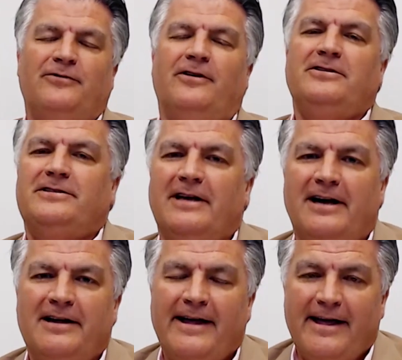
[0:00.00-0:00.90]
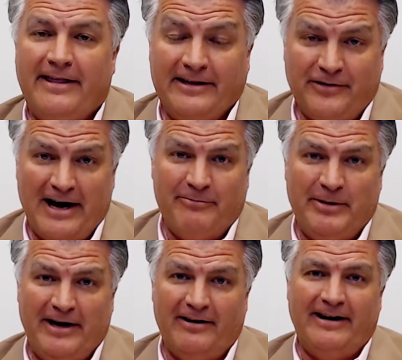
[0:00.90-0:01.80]
First, uh, thanks for having me
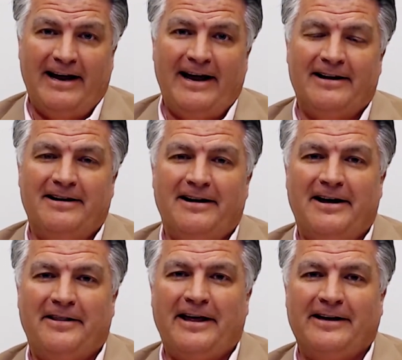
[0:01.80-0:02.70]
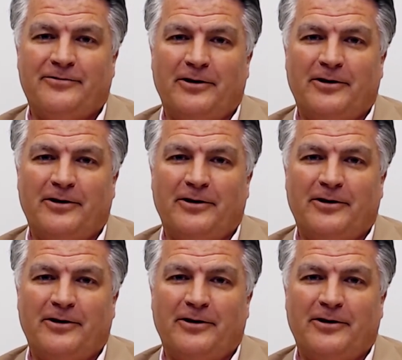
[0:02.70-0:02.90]
here today, and uh, thanks for